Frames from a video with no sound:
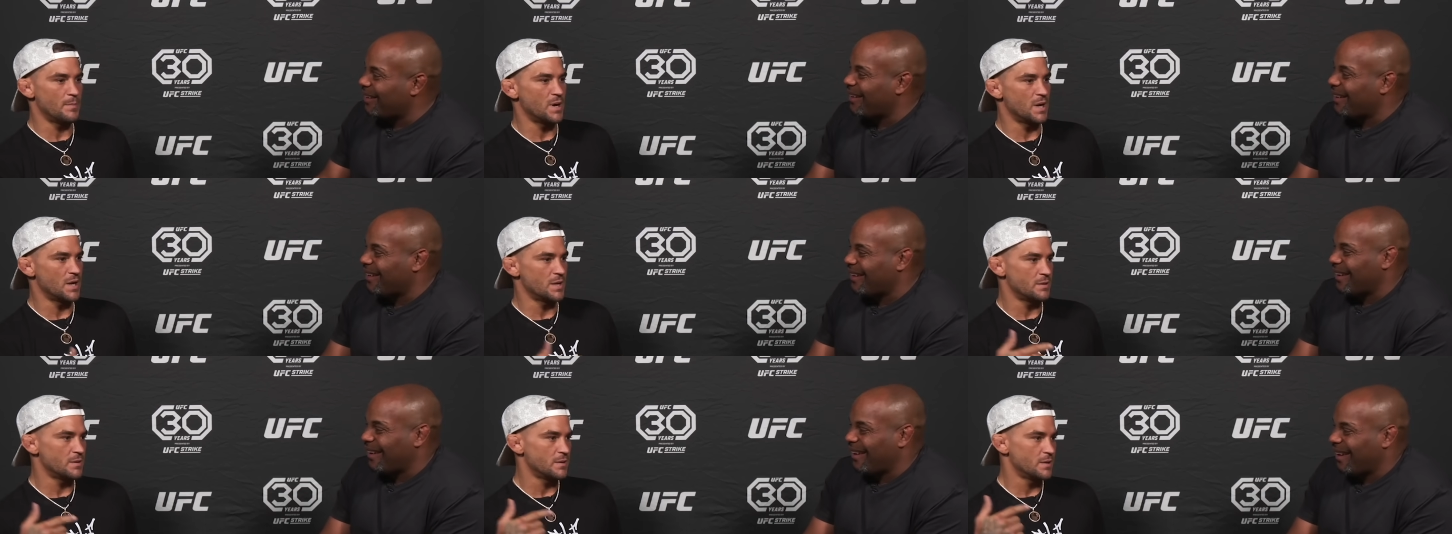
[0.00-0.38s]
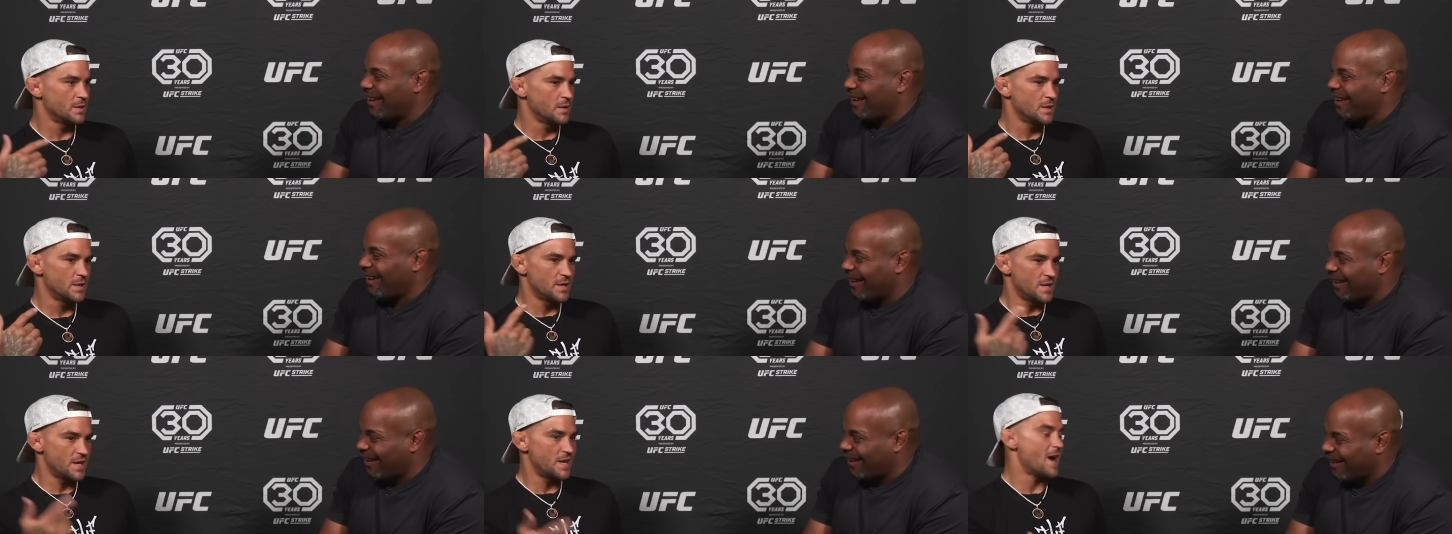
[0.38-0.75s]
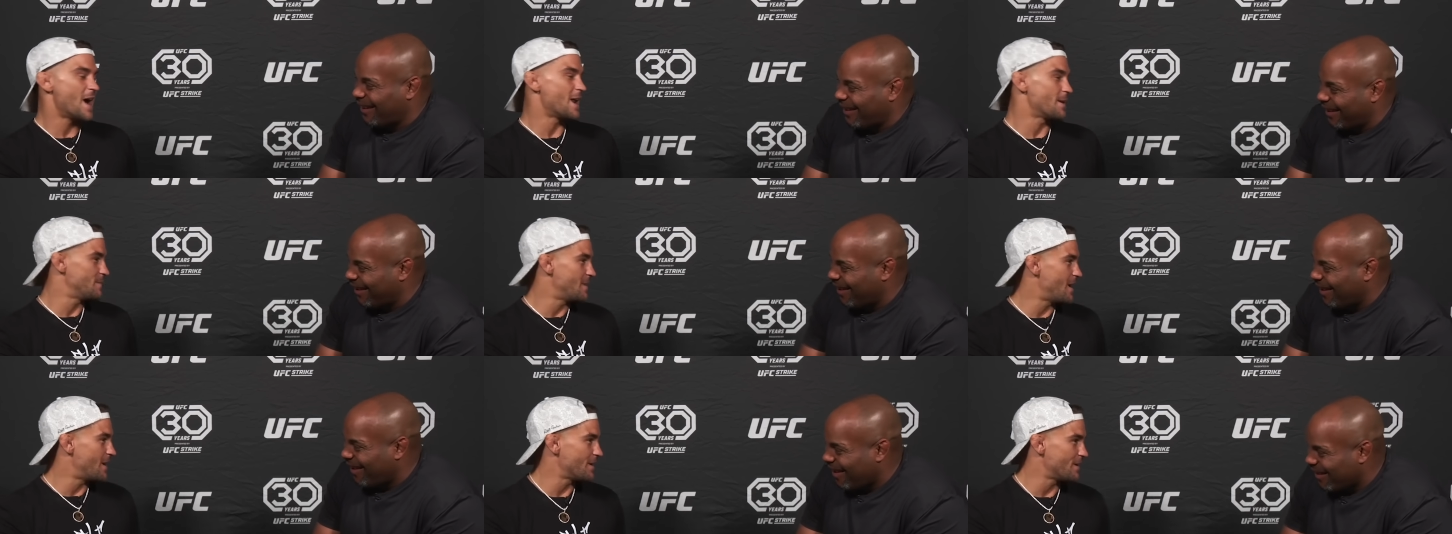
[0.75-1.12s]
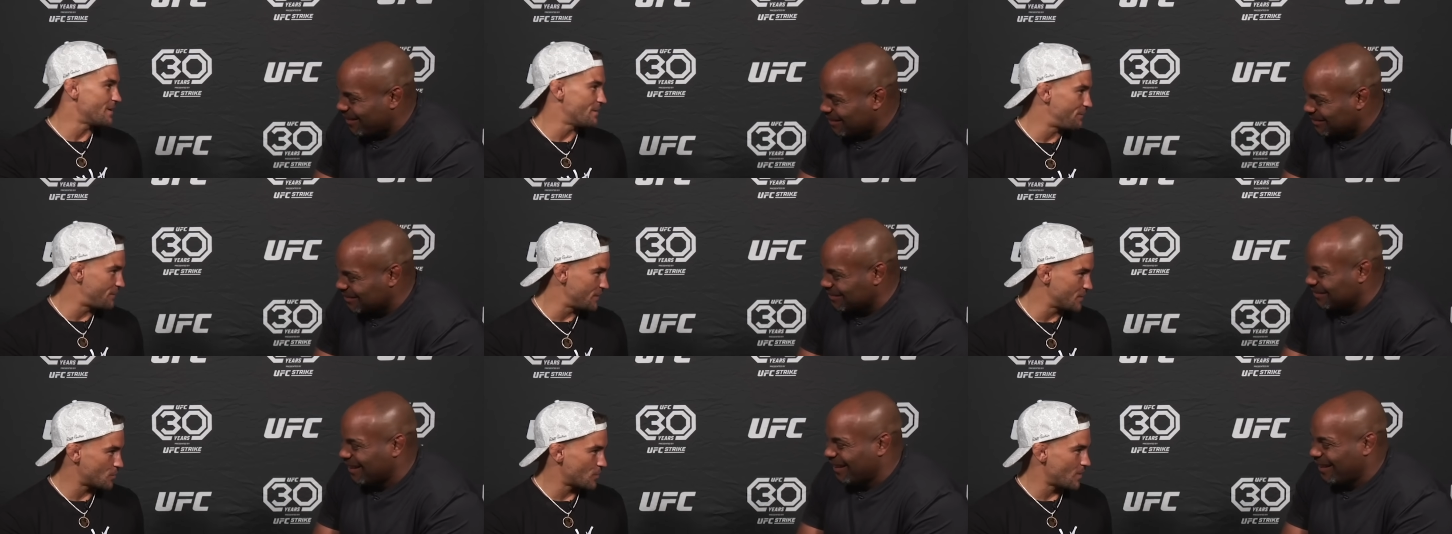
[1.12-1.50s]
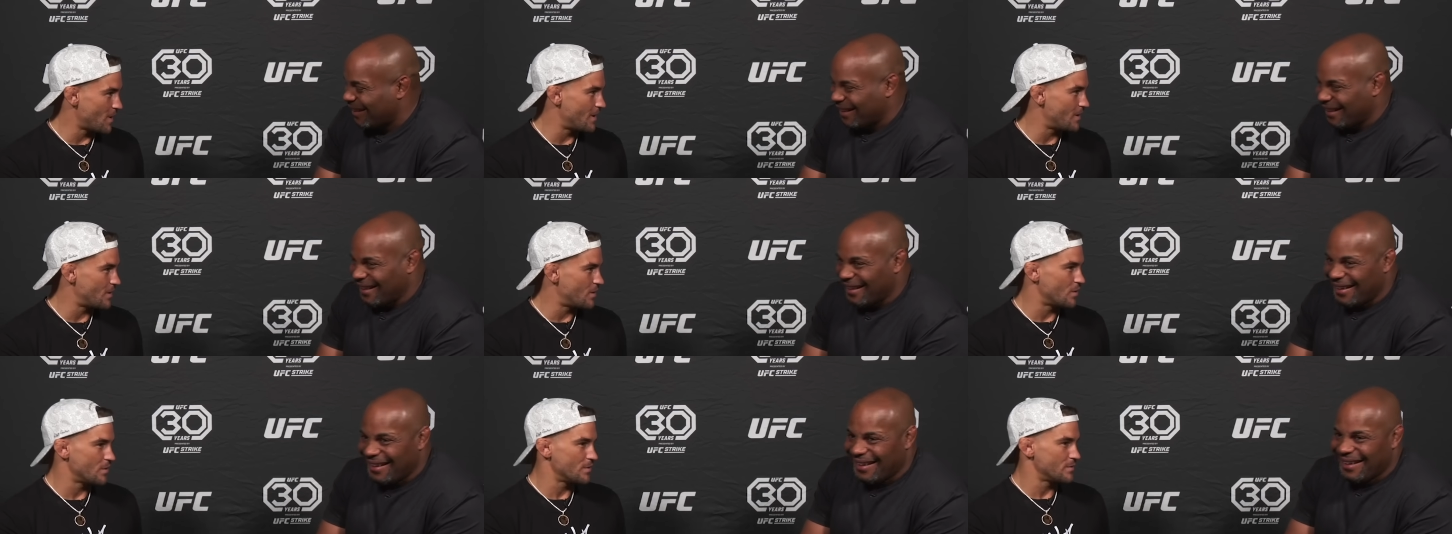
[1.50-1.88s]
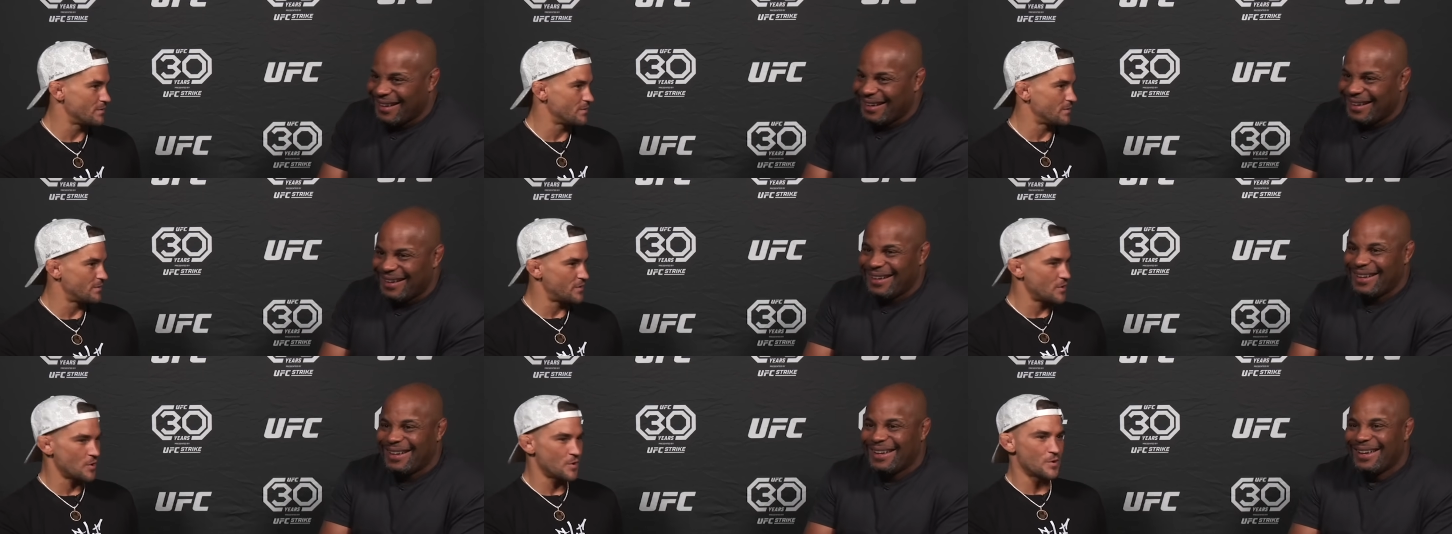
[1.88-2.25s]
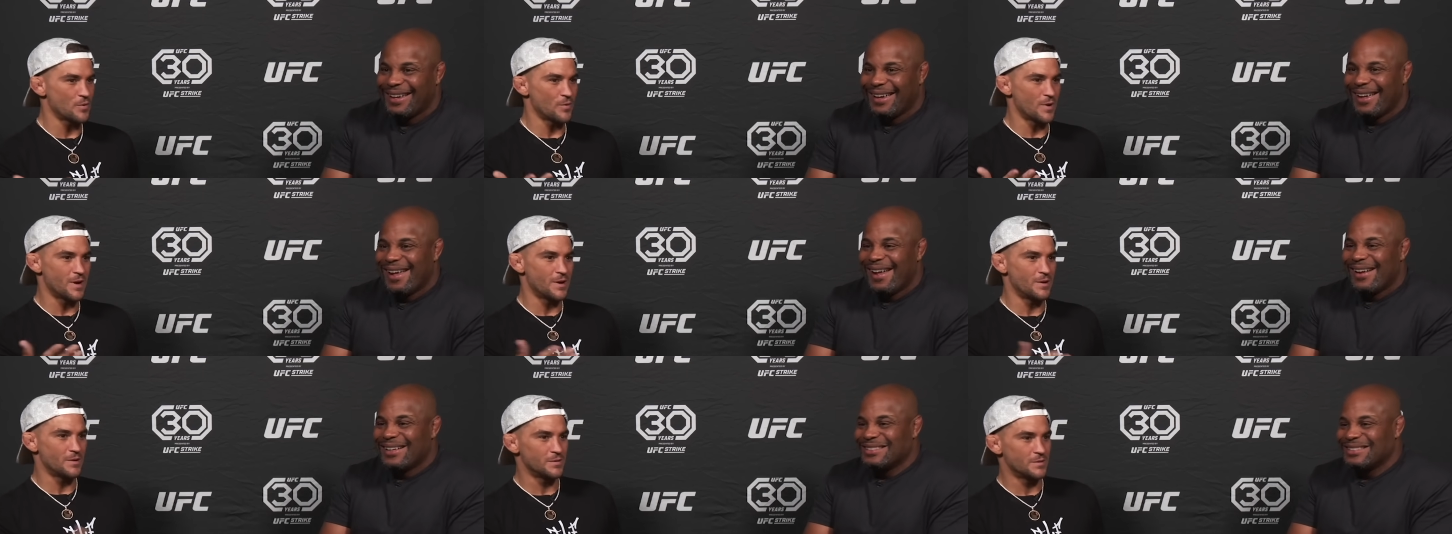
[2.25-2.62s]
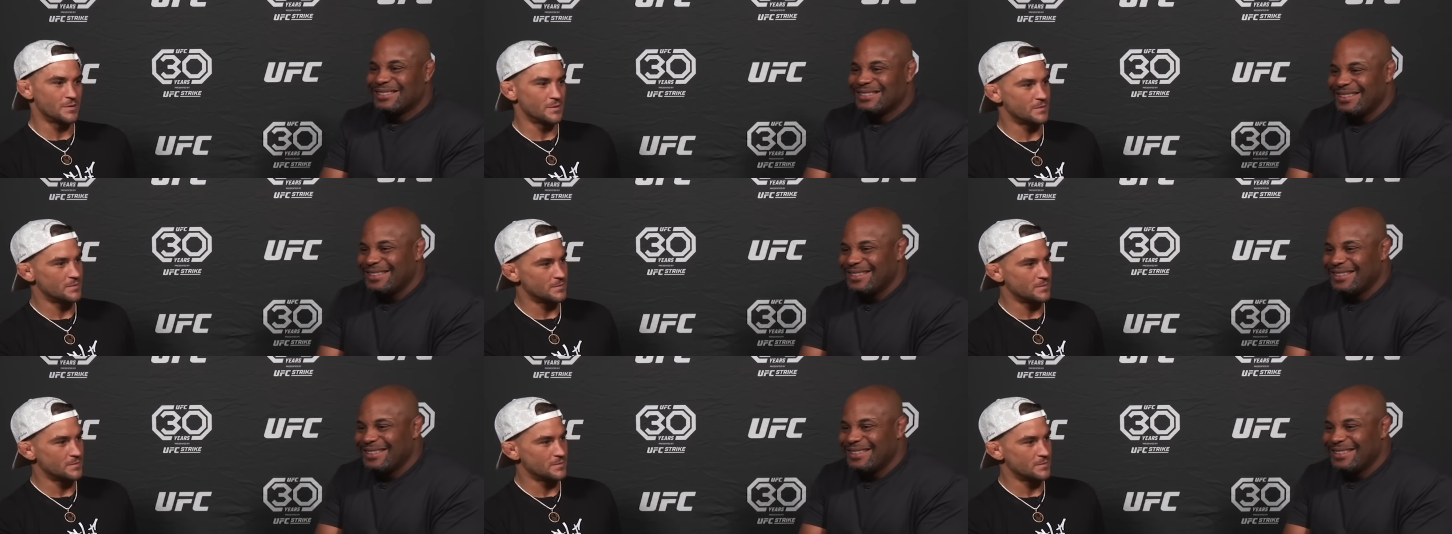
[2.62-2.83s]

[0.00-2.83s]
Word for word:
Speaker 1: But he got him down in the fifth round or the third round.